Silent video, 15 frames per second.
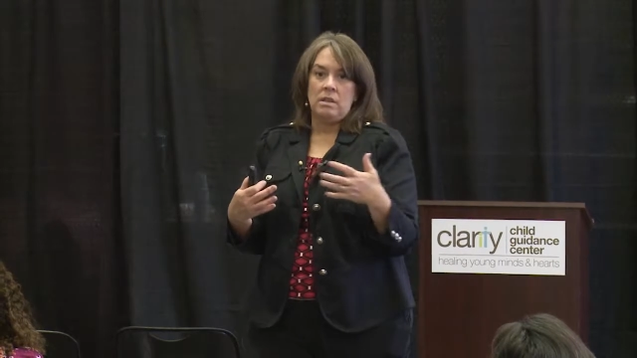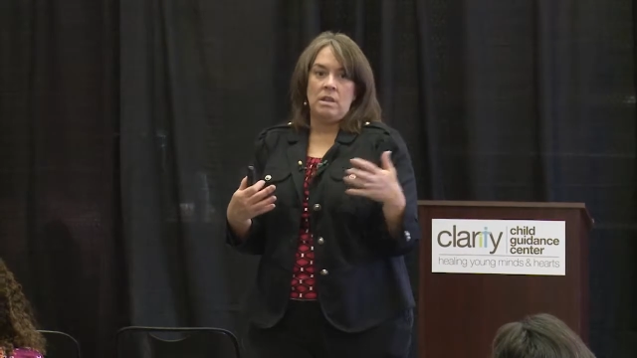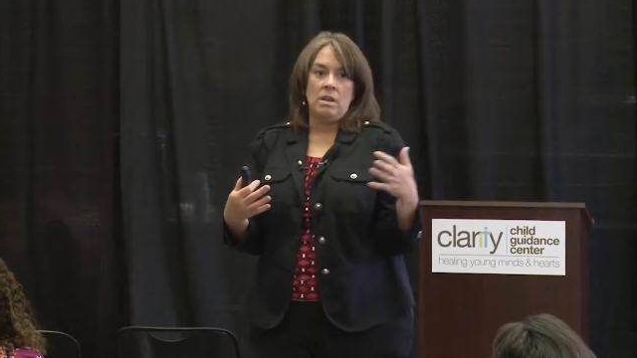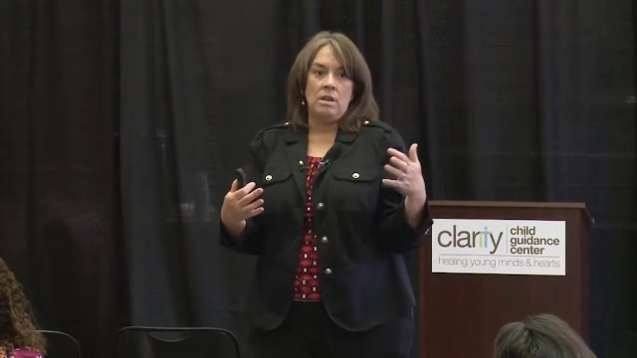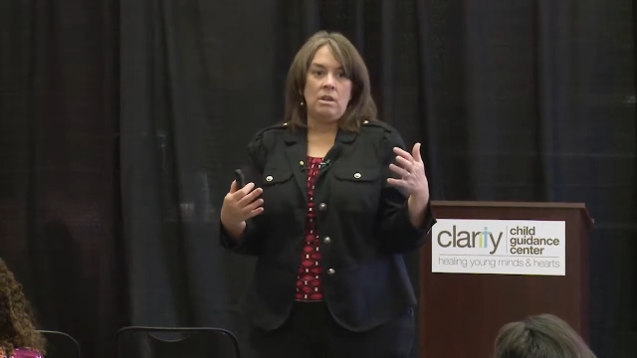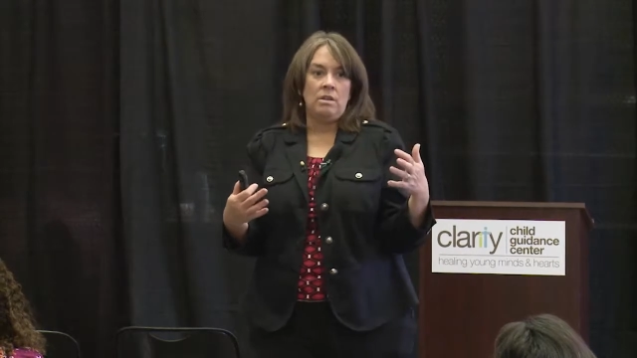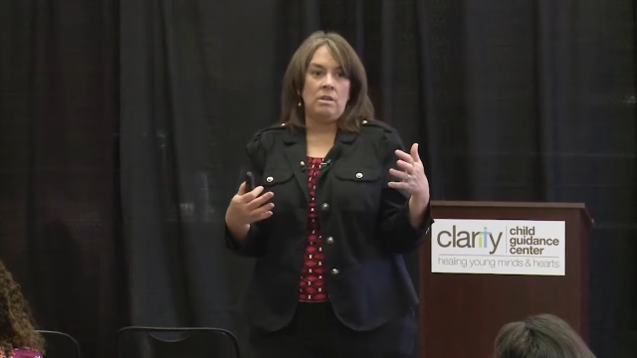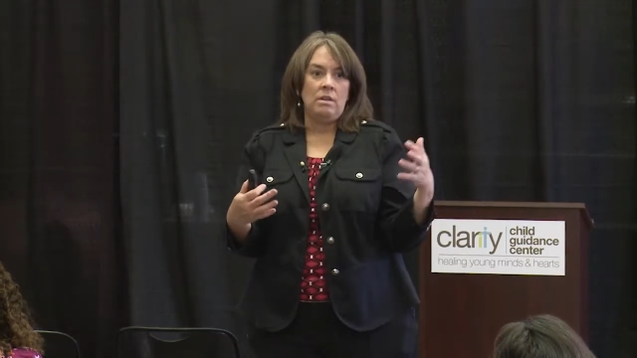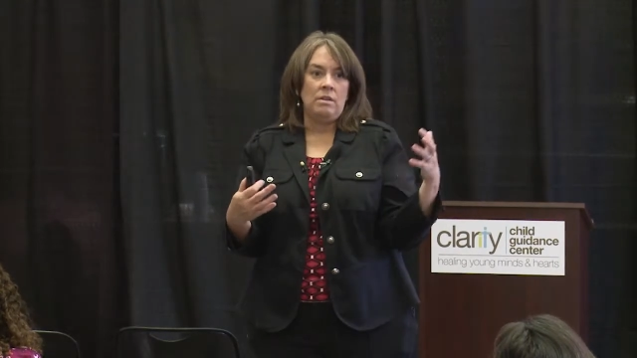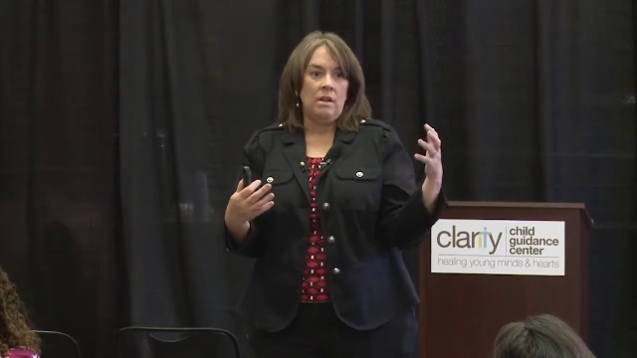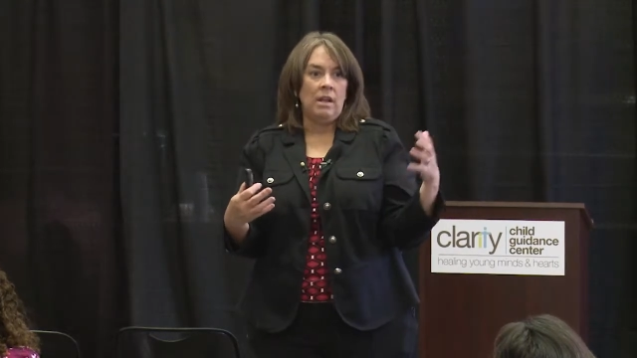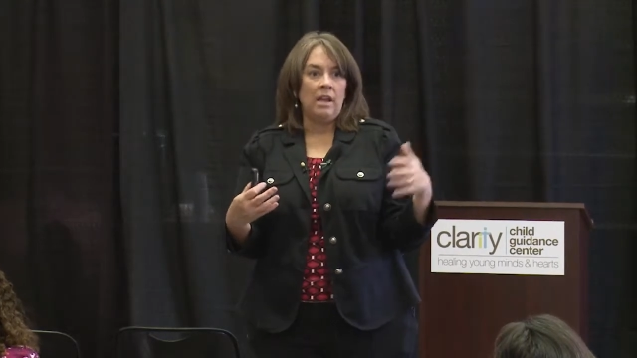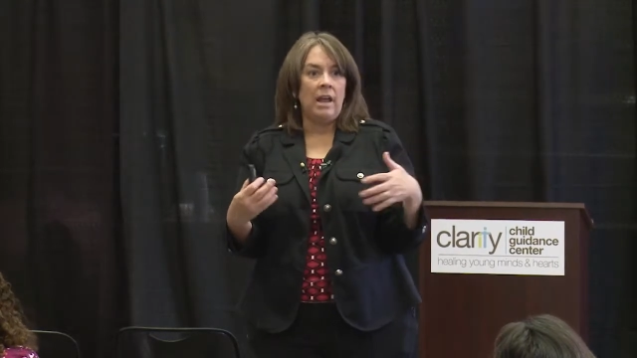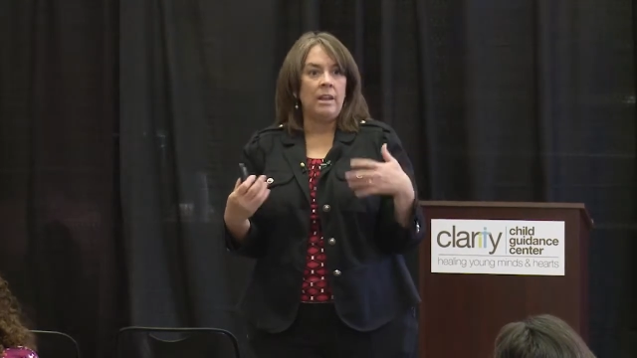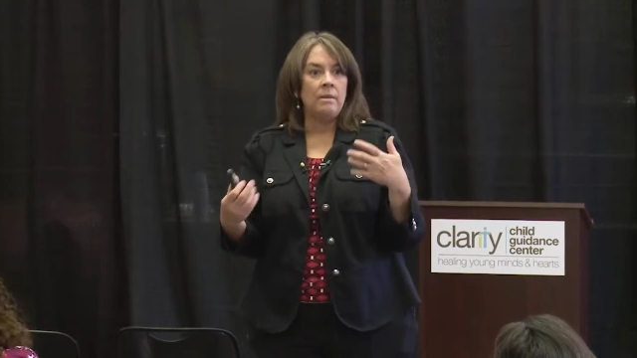the,
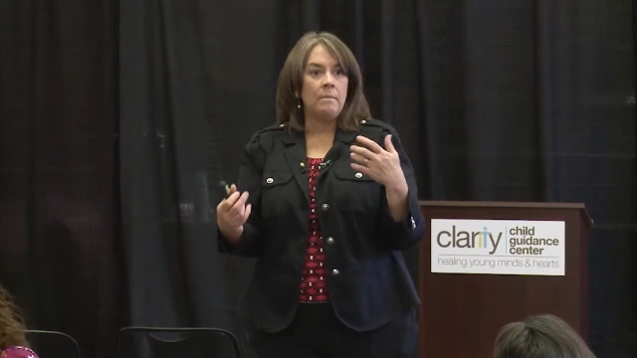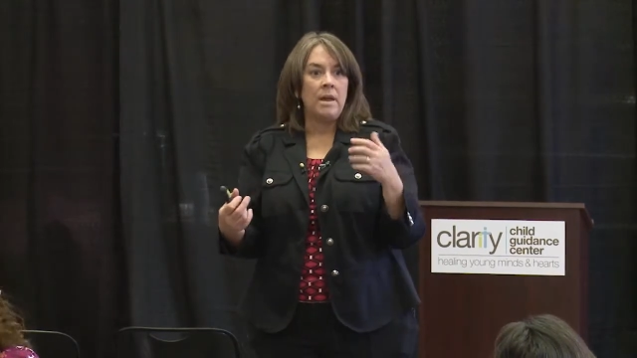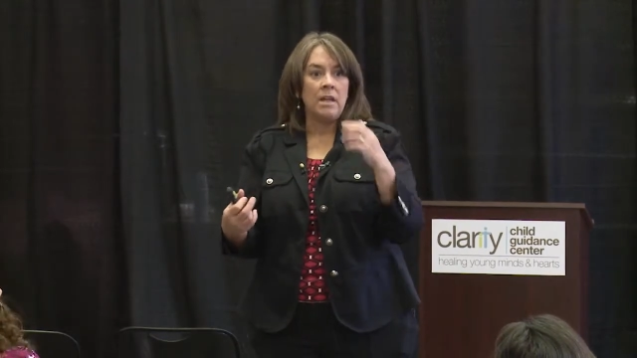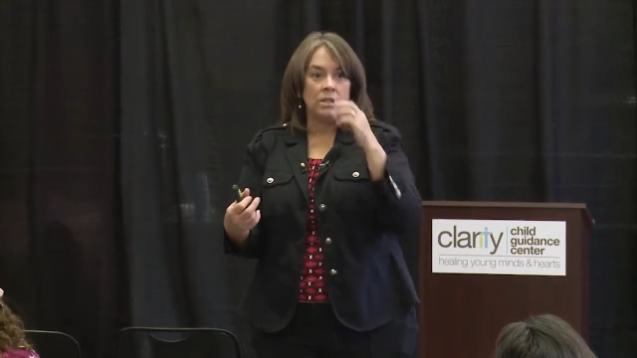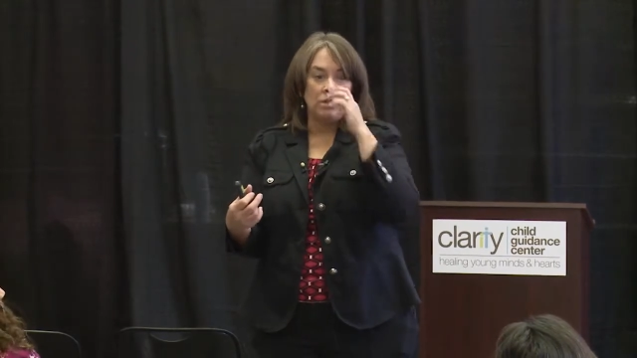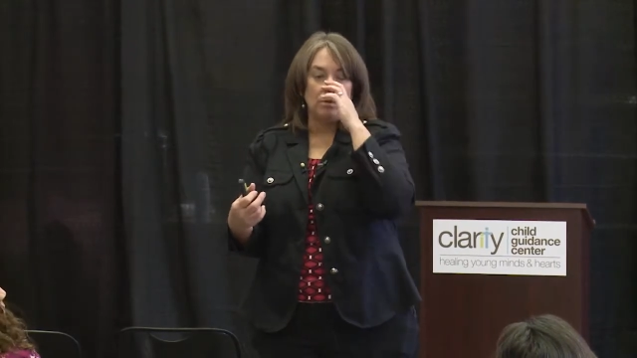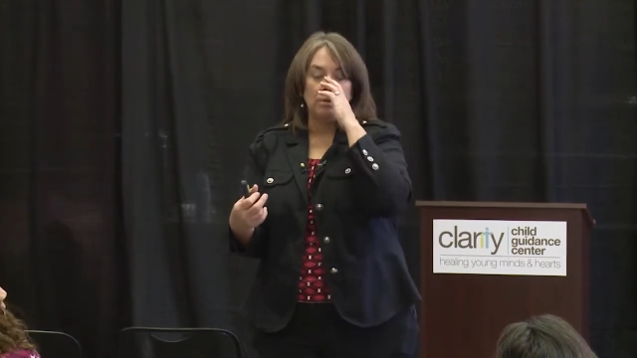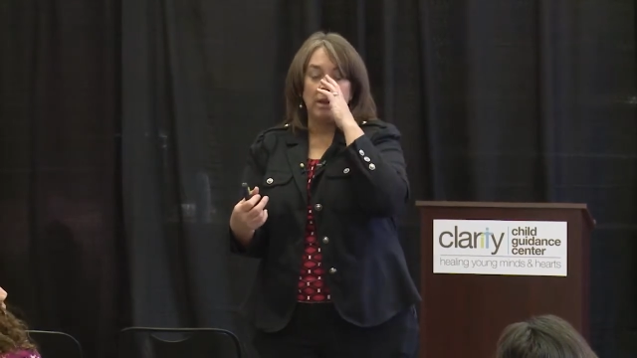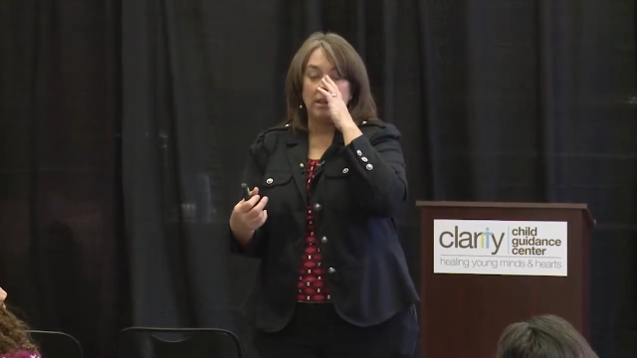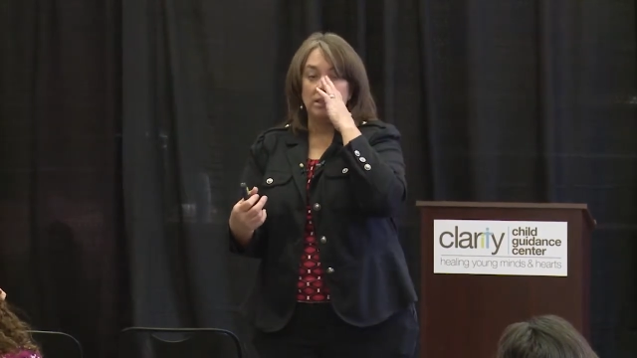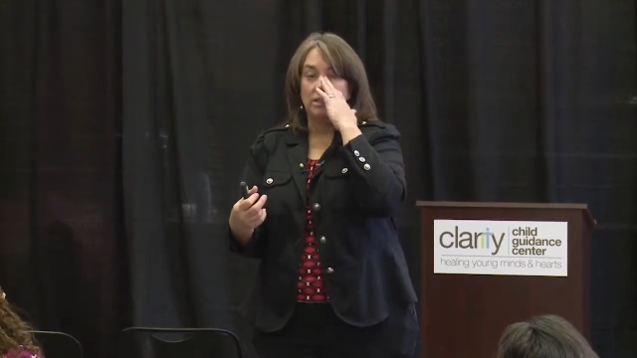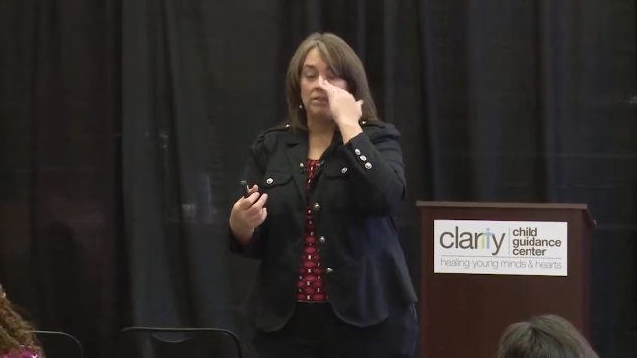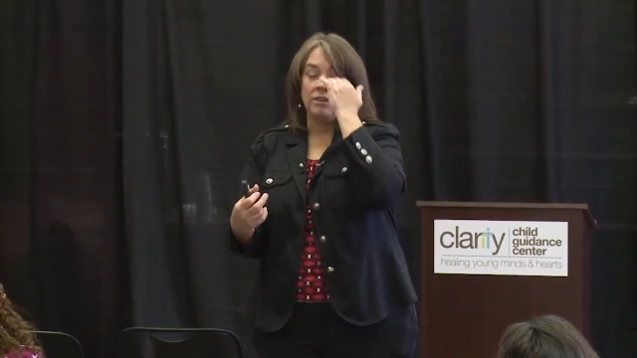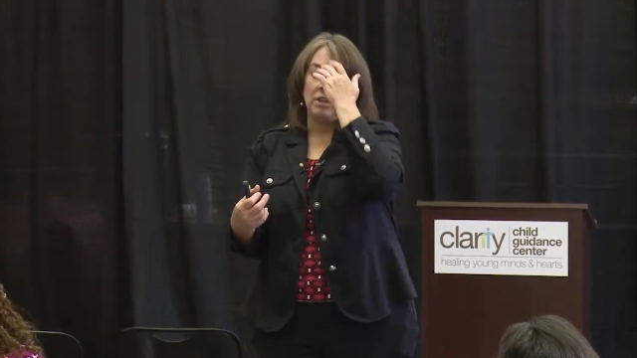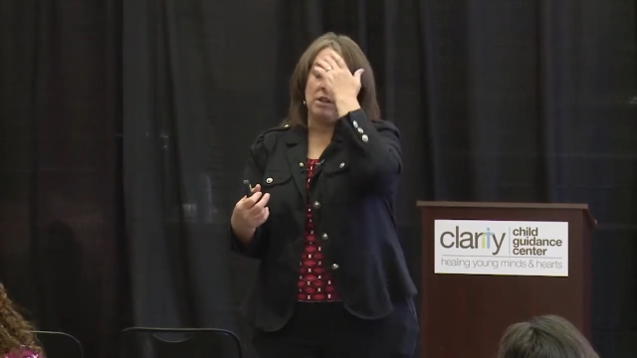a lot of the meds are
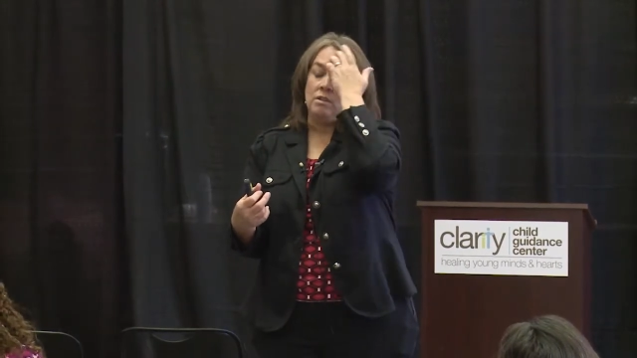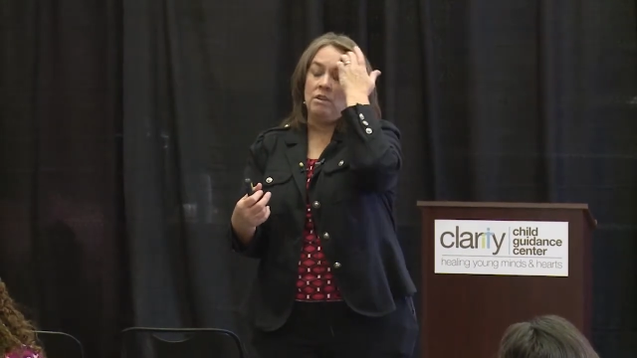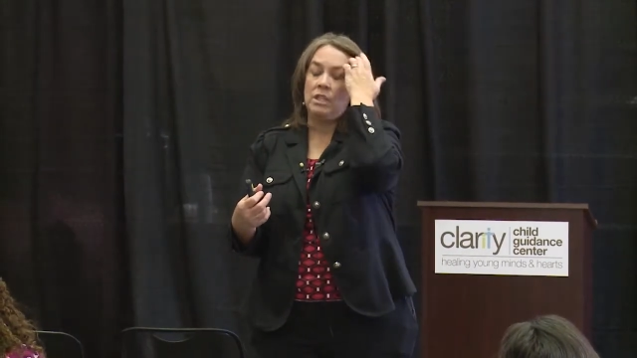relatively new,